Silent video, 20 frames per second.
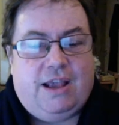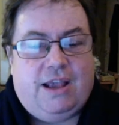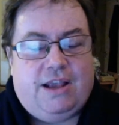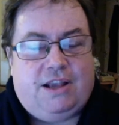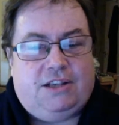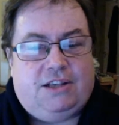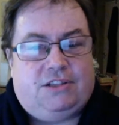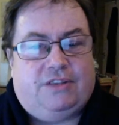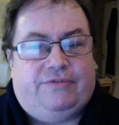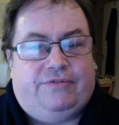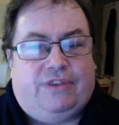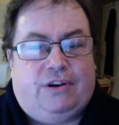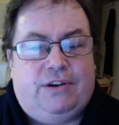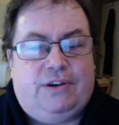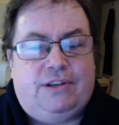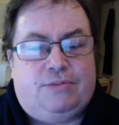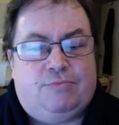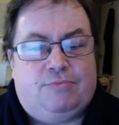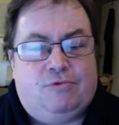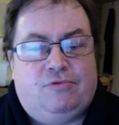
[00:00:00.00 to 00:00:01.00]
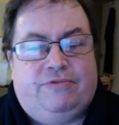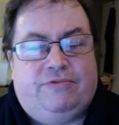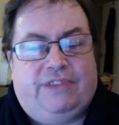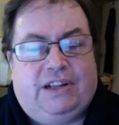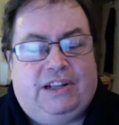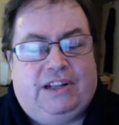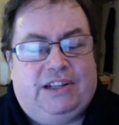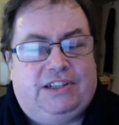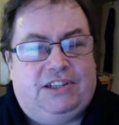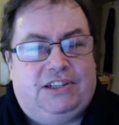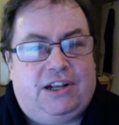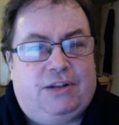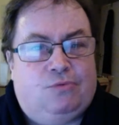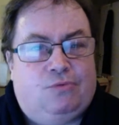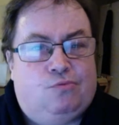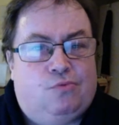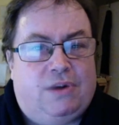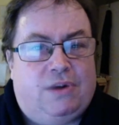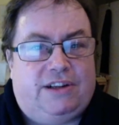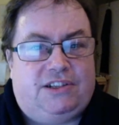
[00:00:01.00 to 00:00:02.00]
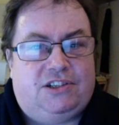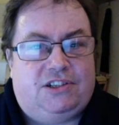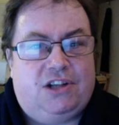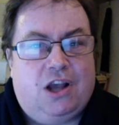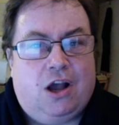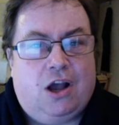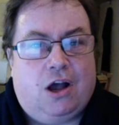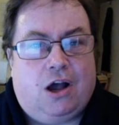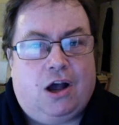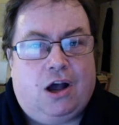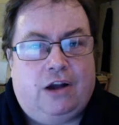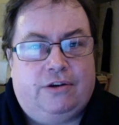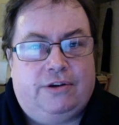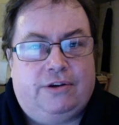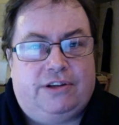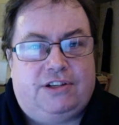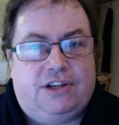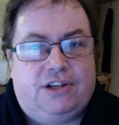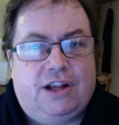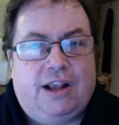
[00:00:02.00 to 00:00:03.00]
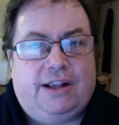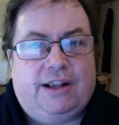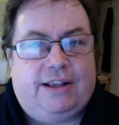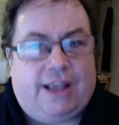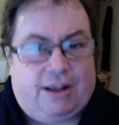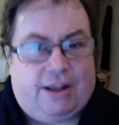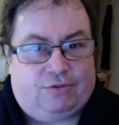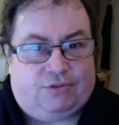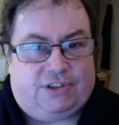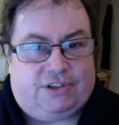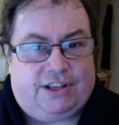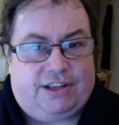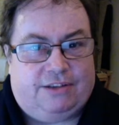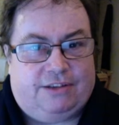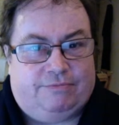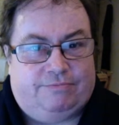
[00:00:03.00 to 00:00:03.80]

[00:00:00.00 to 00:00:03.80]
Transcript: is a very small village in which Irish county?